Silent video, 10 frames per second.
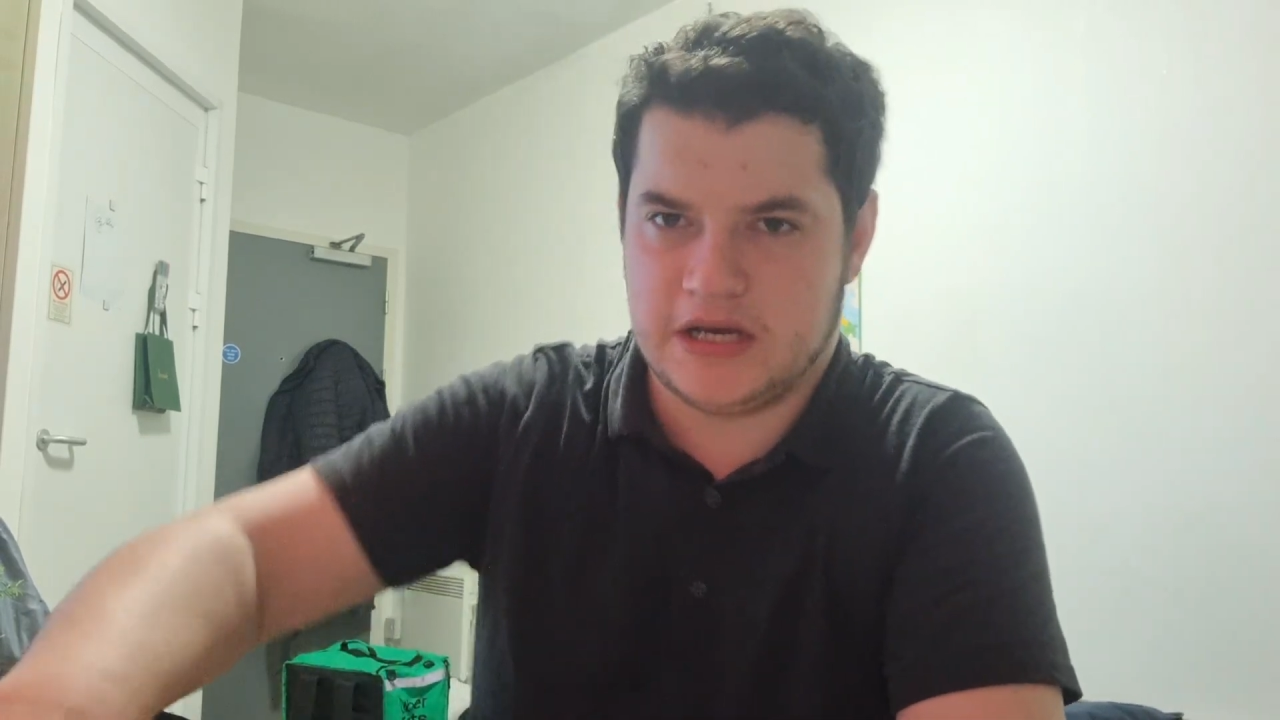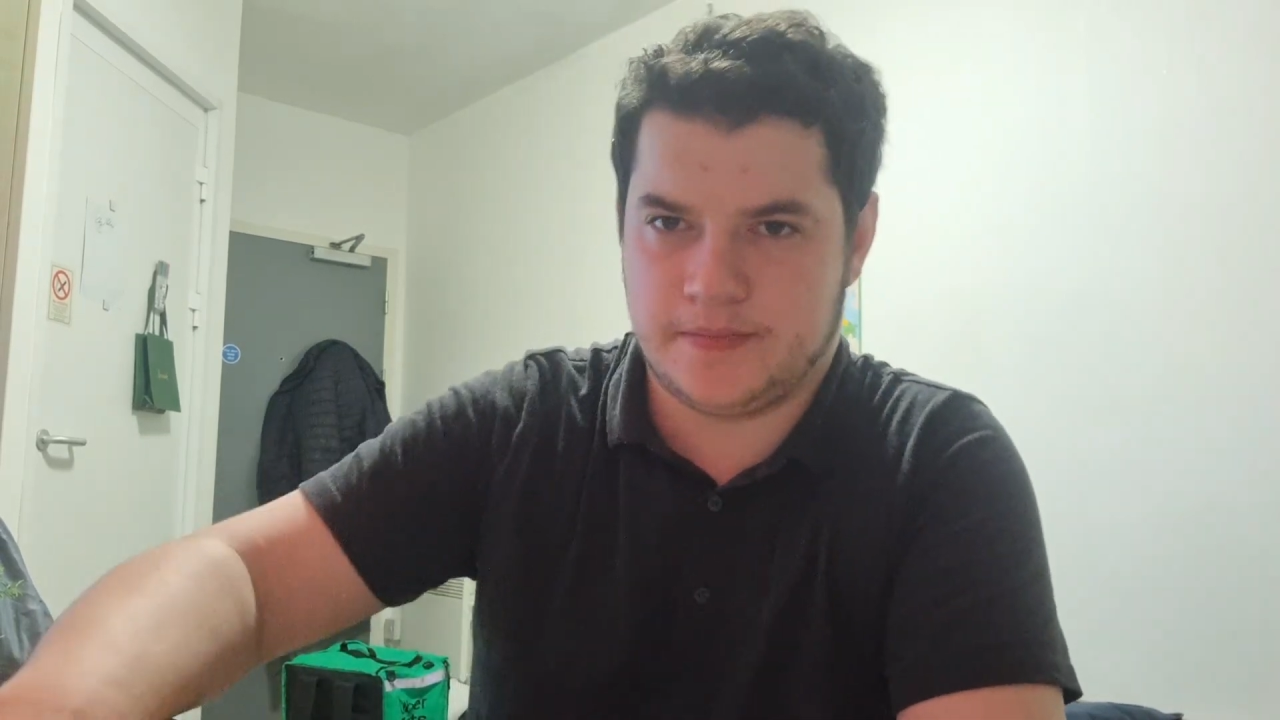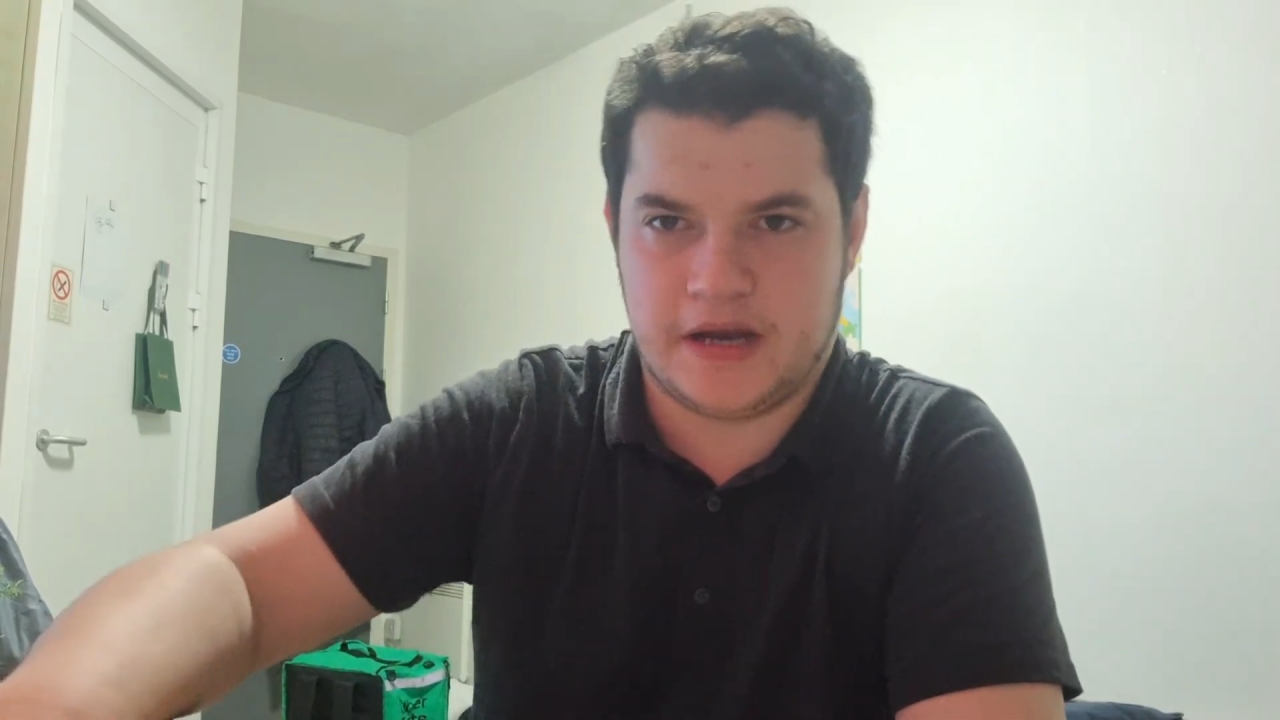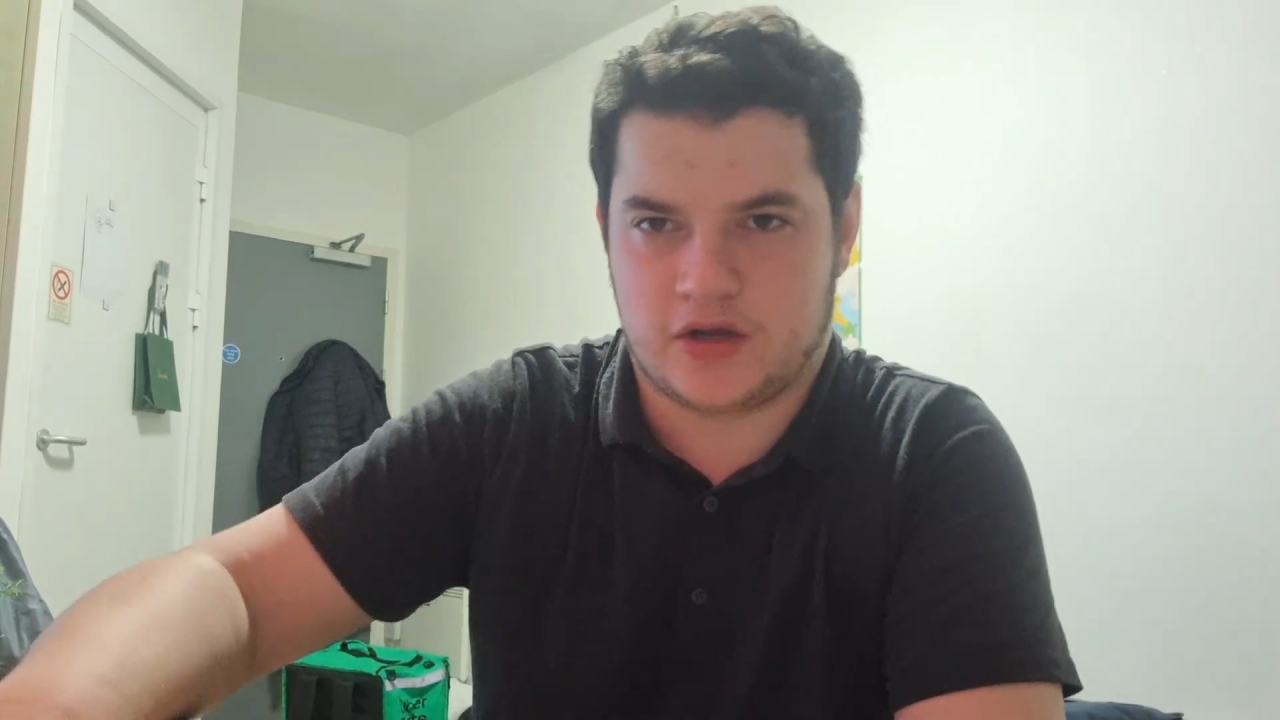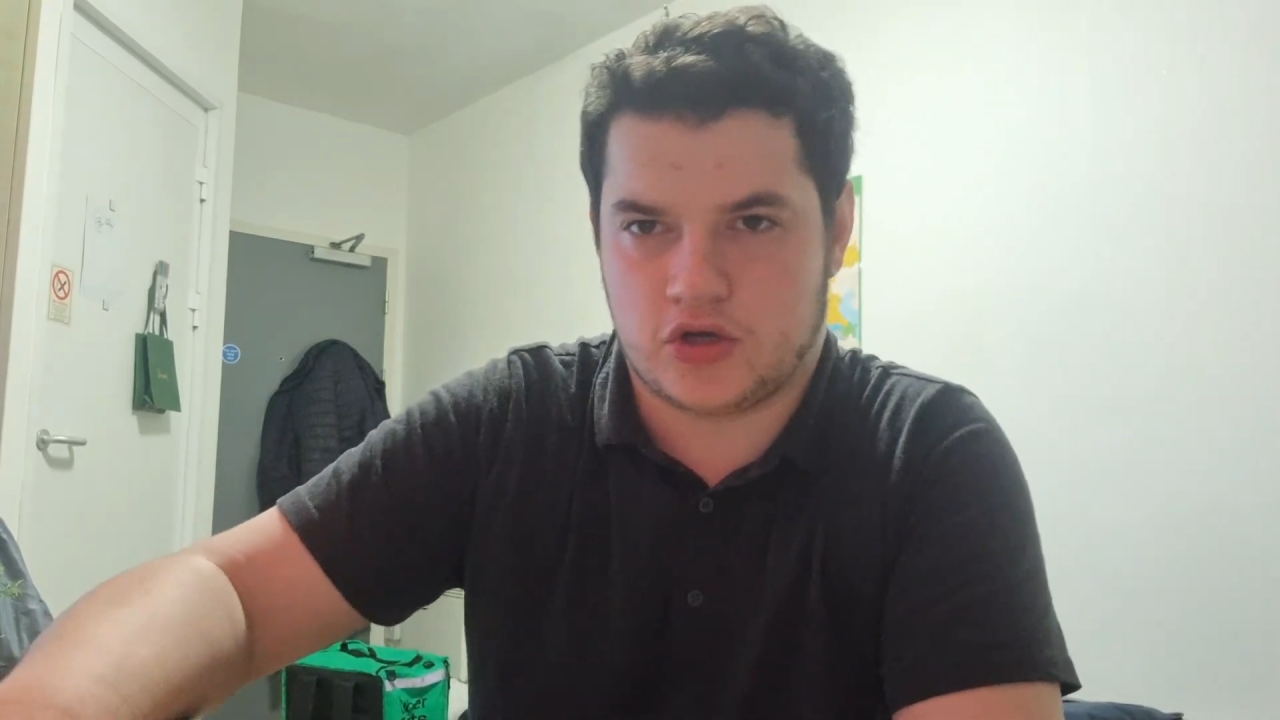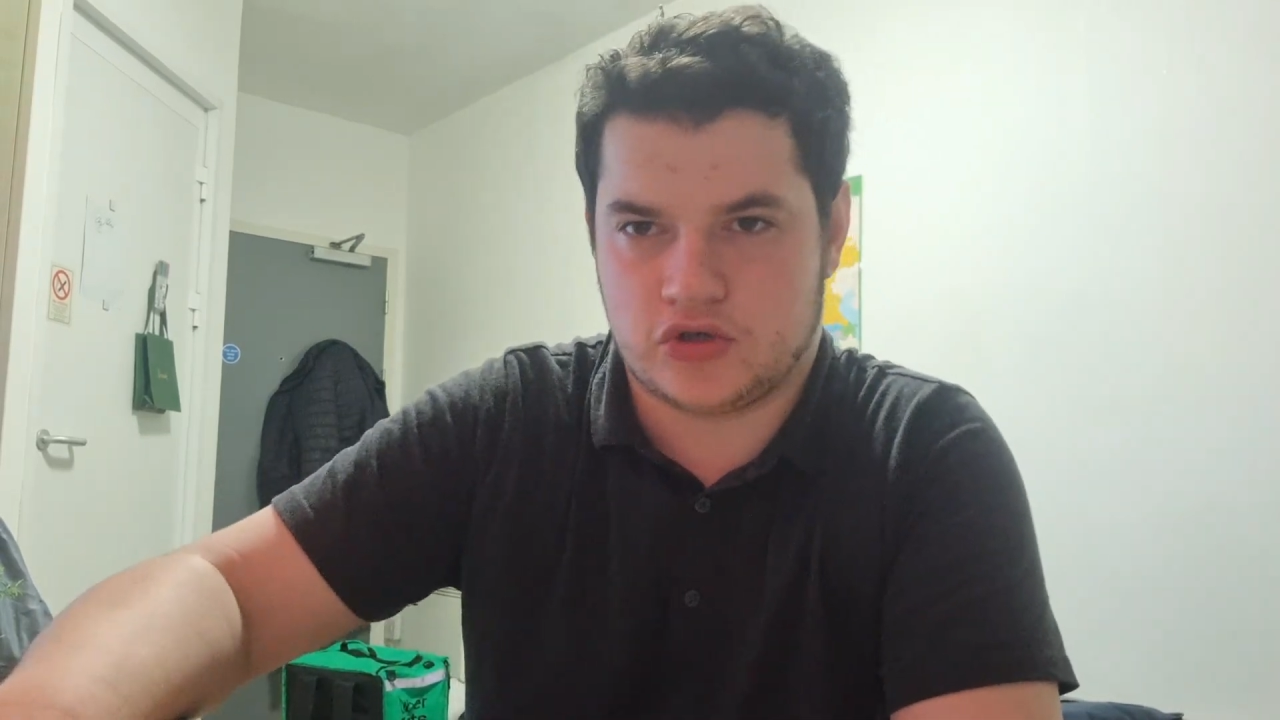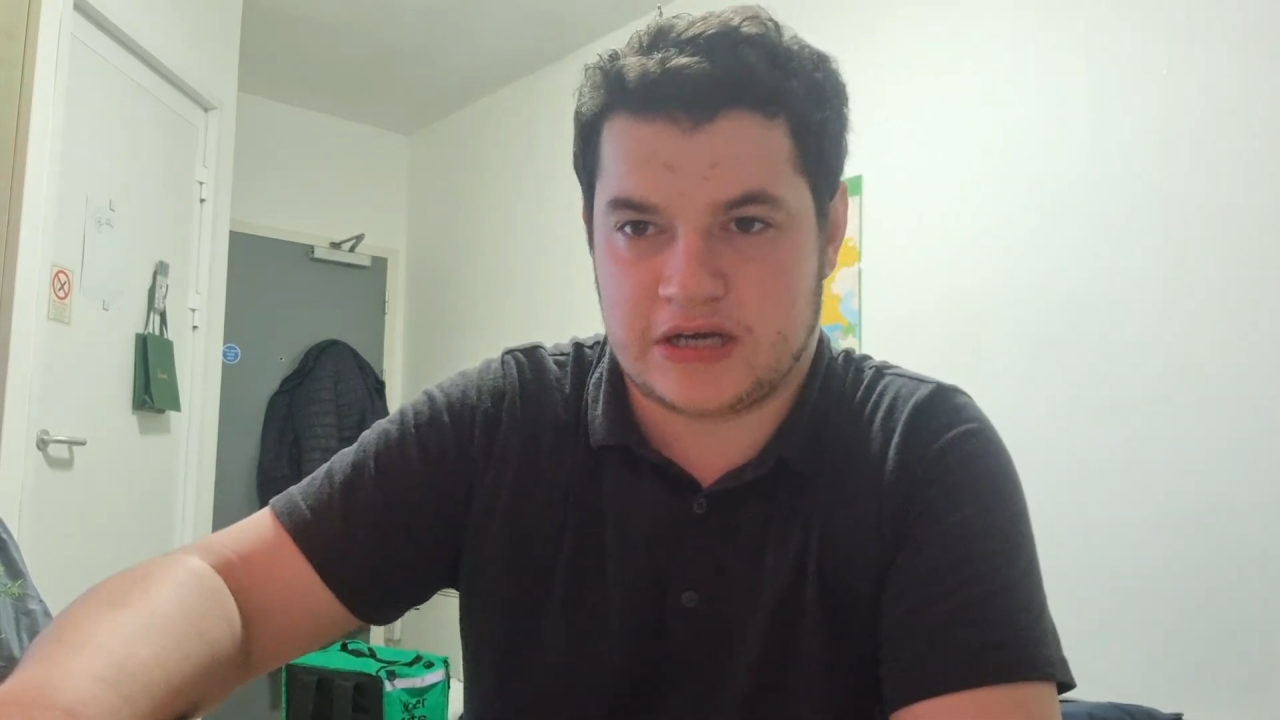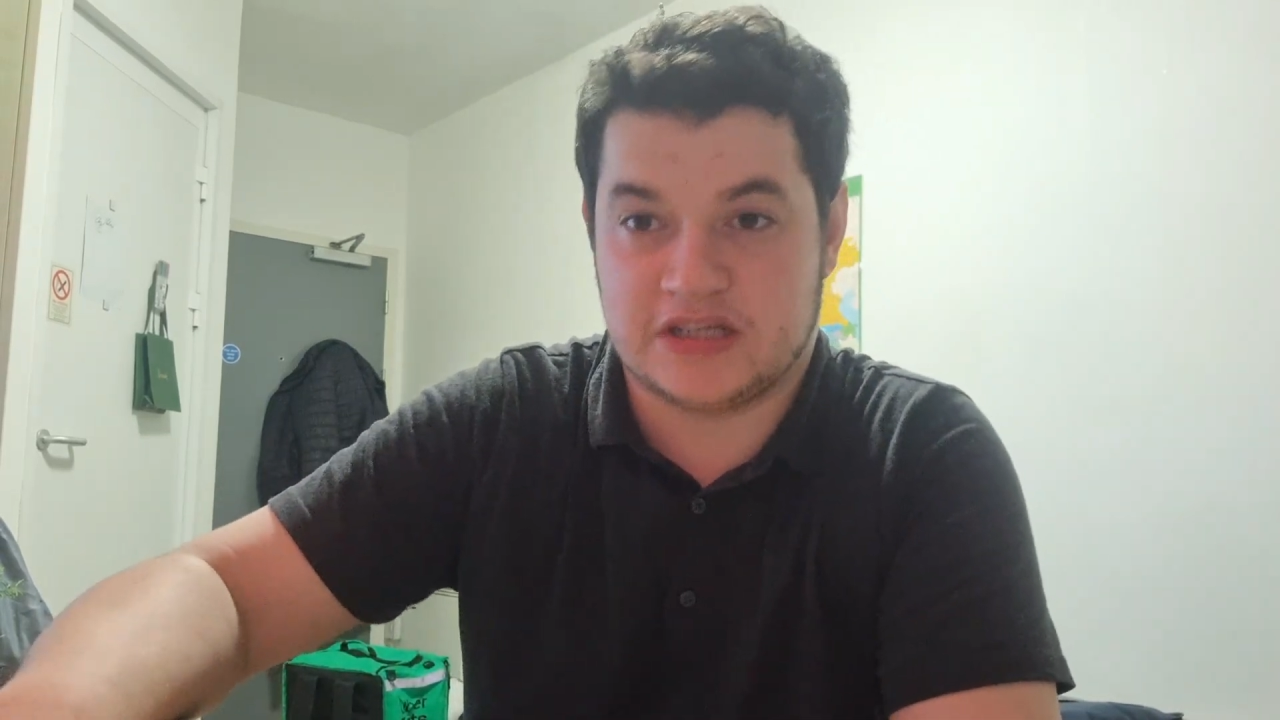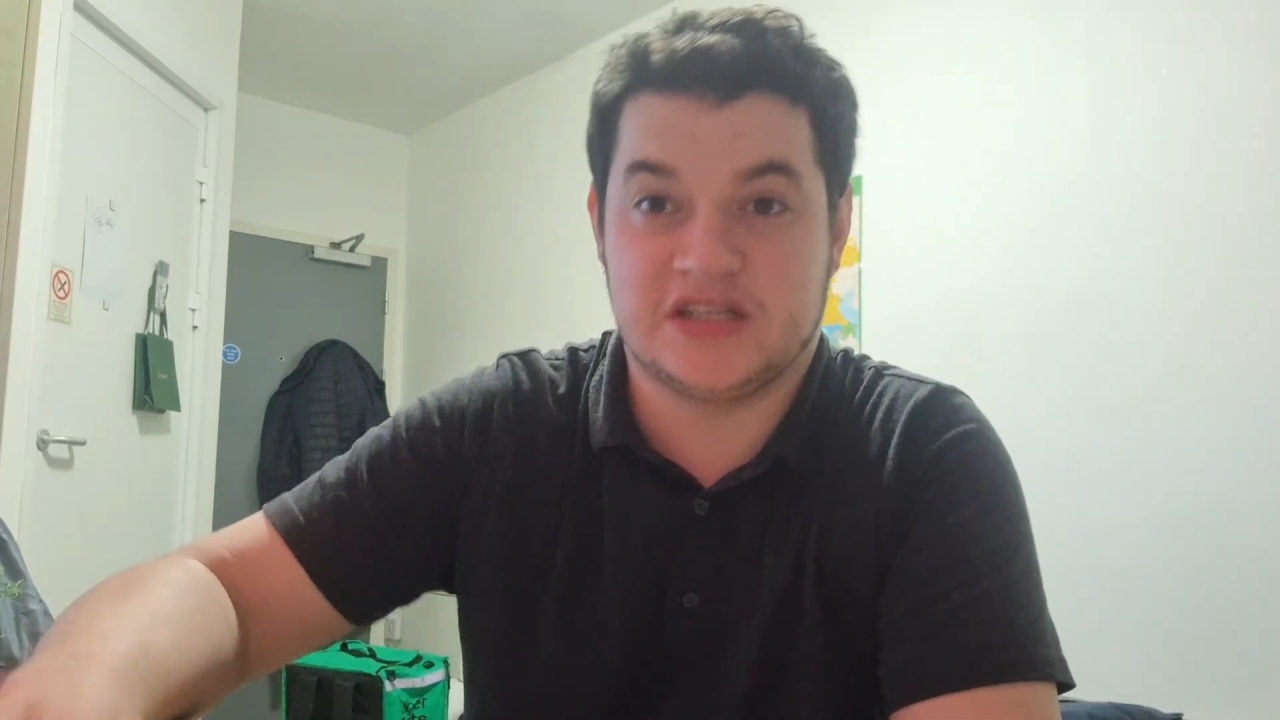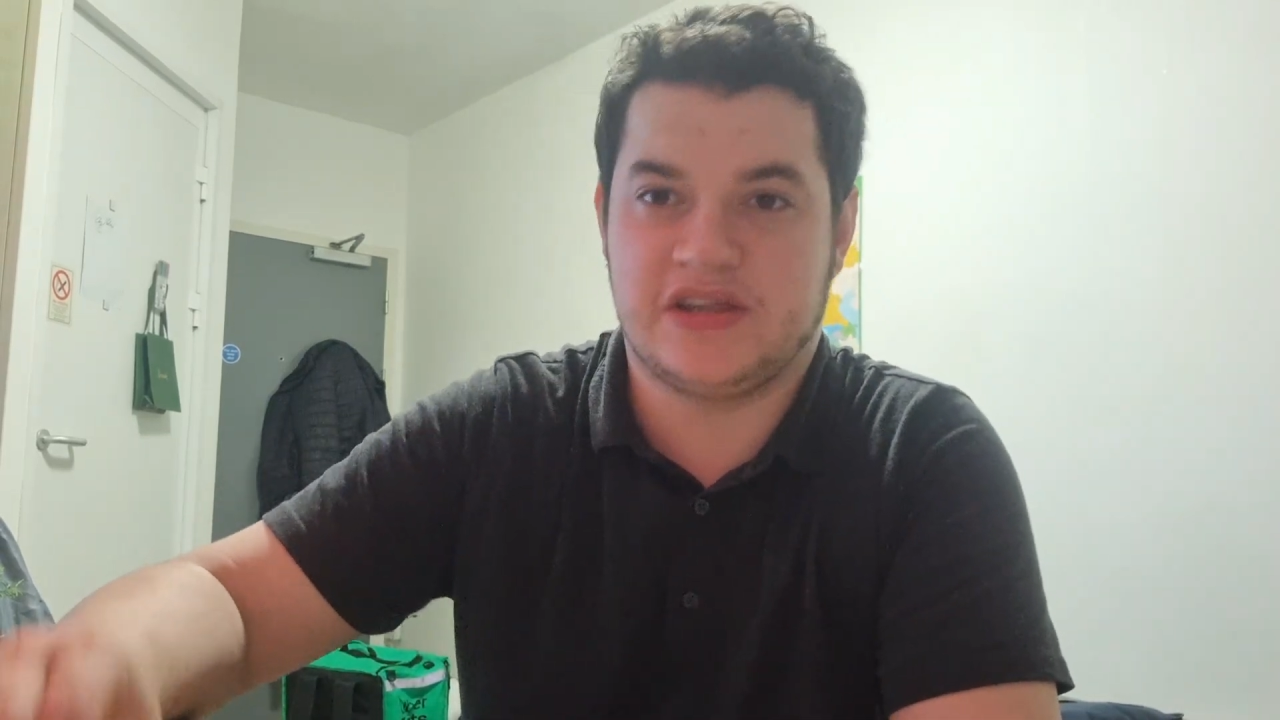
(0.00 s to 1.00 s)
independent
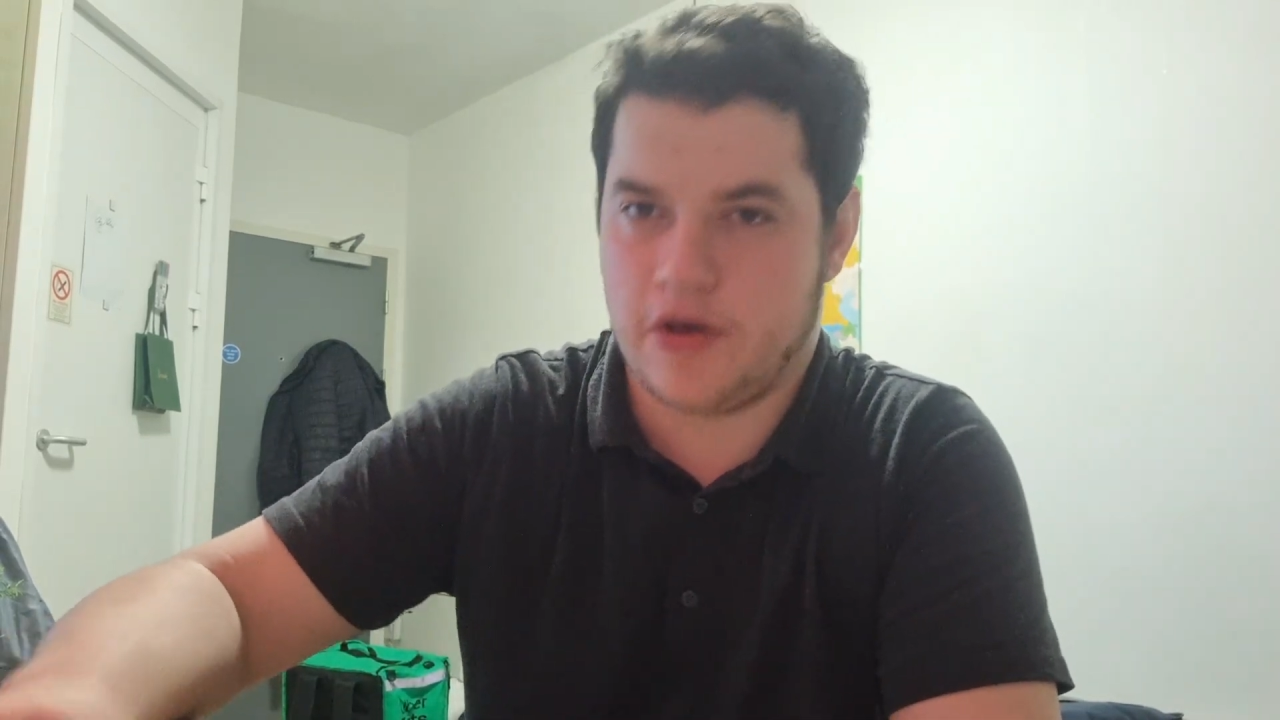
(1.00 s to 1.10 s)
contractors.